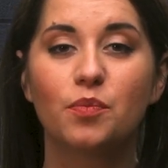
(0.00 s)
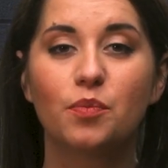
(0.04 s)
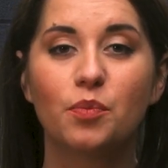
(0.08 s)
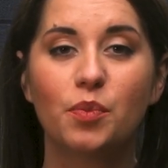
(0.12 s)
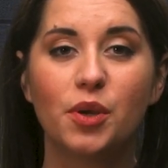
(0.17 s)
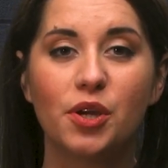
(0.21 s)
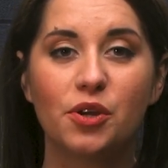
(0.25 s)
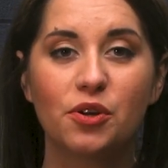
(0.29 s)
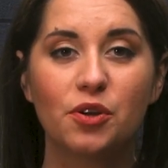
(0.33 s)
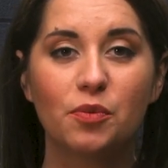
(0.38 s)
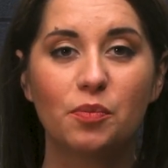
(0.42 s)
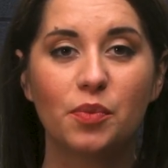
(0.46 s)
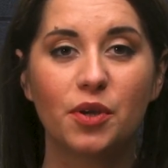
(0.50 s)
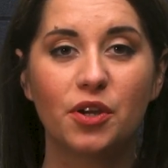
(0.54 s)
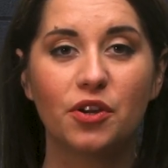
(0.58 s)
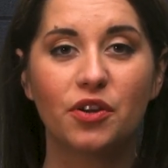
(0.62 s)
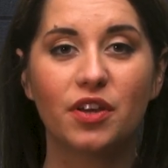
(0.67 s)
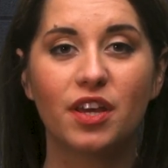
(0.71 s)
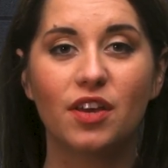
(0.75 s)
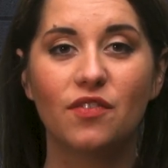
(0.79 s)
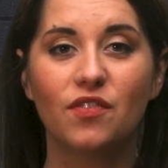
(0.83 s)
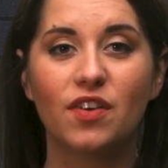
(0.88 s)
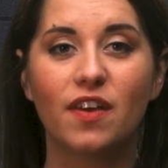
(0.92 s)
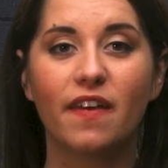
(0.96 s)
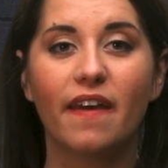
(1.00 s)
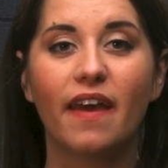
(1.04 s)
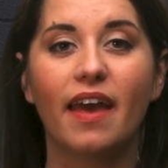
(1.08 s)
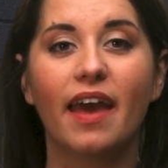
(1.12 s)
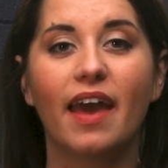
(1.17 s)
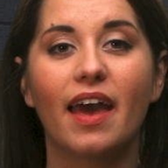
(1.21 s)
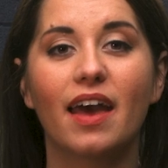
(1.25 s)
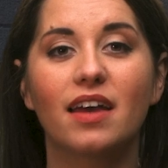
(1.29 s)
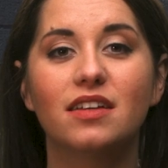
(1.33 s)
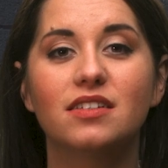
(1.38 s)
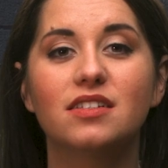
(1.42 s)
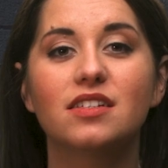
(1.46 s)
peer-to-peer giving,
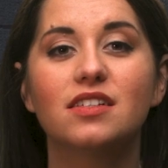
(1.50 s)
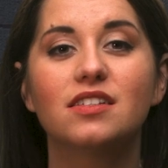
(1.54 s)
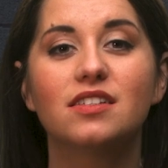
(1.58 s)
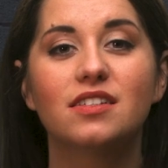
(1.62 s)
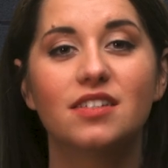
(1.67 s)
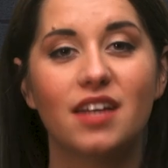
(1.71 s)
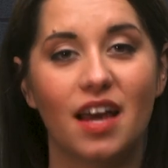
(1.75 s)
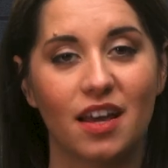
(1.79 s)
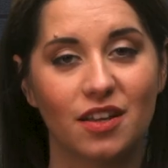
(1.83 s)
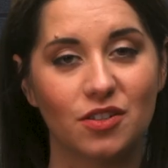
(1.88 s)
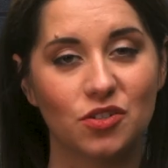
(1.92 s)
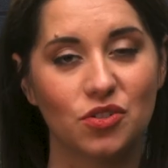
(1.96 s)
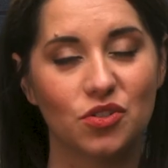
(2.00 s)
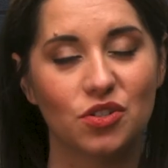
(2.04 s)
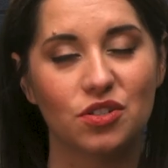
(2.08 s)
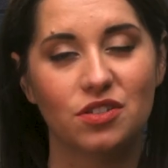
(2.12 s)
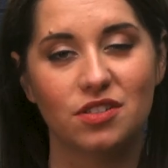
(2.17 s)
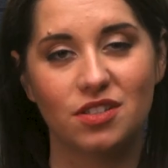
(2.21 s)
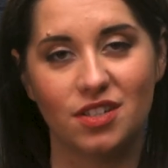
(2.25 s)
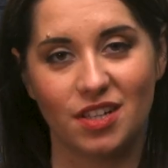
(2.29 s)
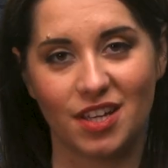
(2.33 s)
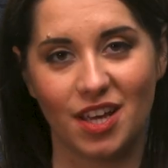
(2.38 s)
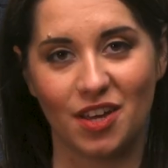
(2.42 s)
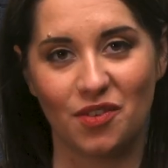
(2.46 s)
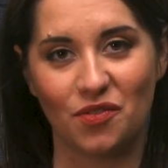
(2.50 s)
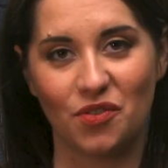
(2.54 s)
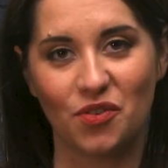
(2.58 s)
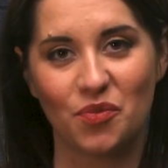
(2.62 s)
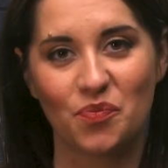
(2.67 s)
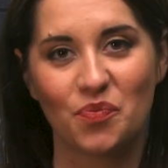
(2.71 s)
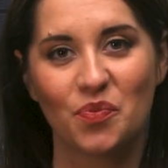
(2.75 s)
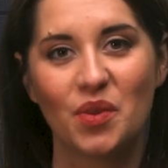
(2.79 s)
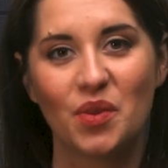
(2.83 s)
and text to give.